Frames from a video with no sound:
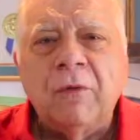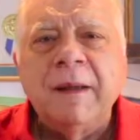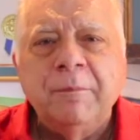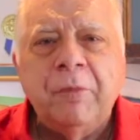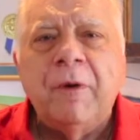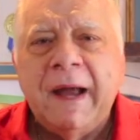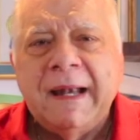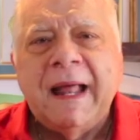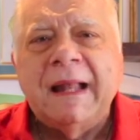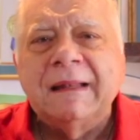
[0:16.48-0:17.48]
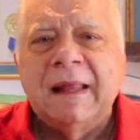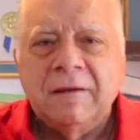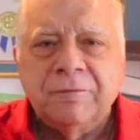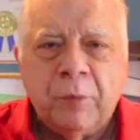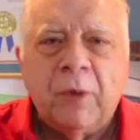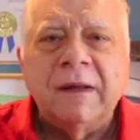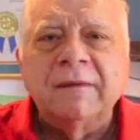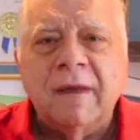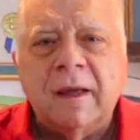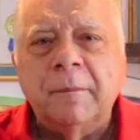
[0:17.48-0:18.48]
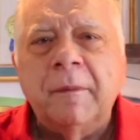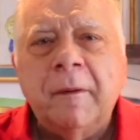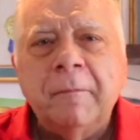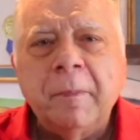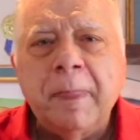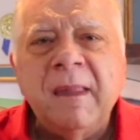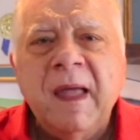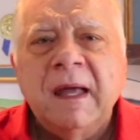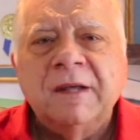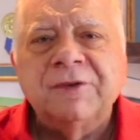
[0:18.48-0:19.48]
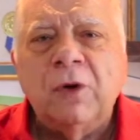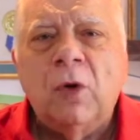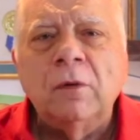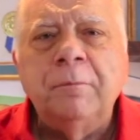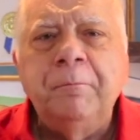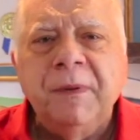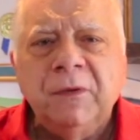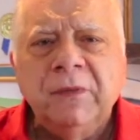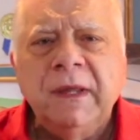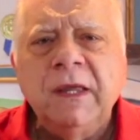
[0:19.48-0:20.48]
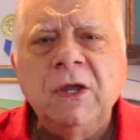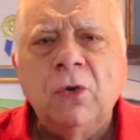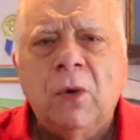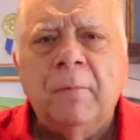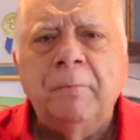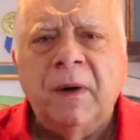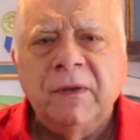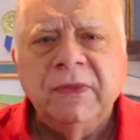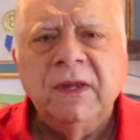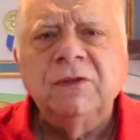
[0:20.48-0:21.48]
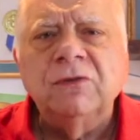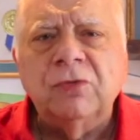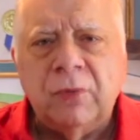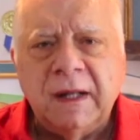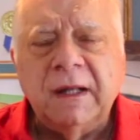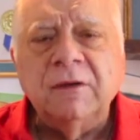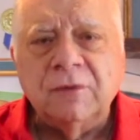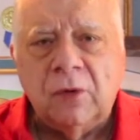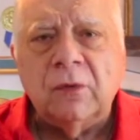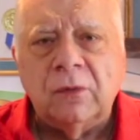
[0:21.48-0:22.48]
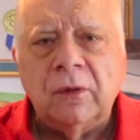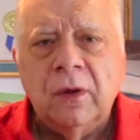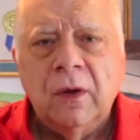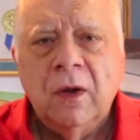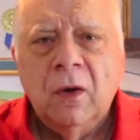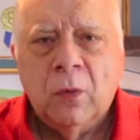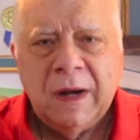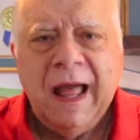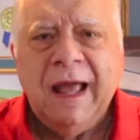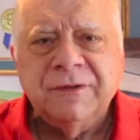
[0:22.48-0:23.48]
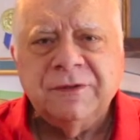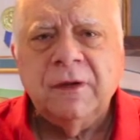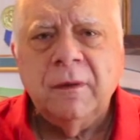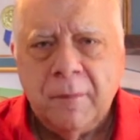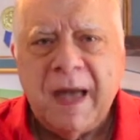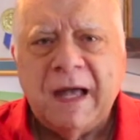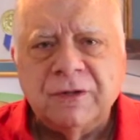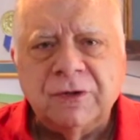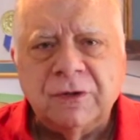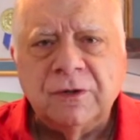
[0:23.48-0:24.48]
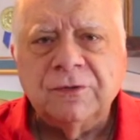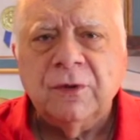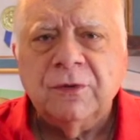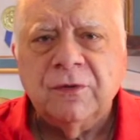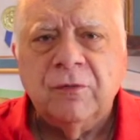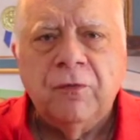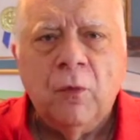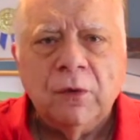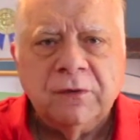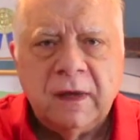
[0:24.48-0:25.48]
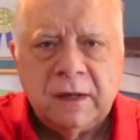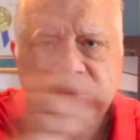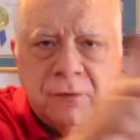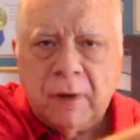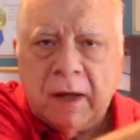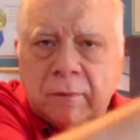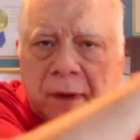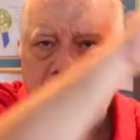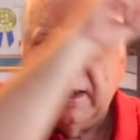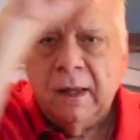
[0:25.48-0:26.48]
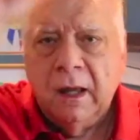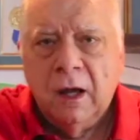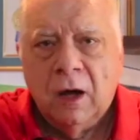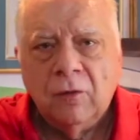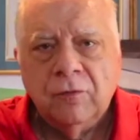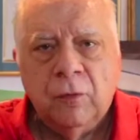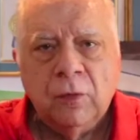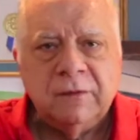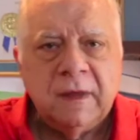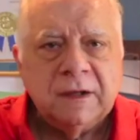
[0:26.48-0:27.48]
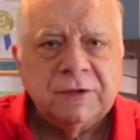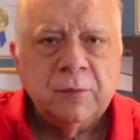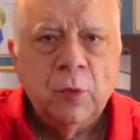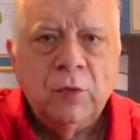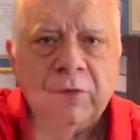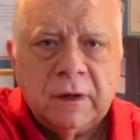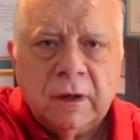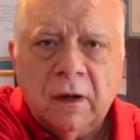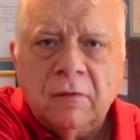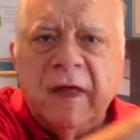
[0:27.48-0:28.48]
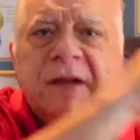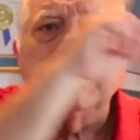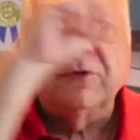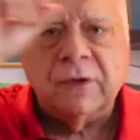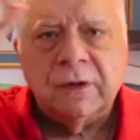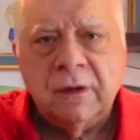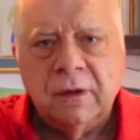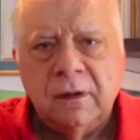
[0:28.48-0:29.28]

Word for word: right brain and left brain tape. It's called building your abundant trading zone. What I actually imagine is there's a vortex around me, a vortex moving of energy.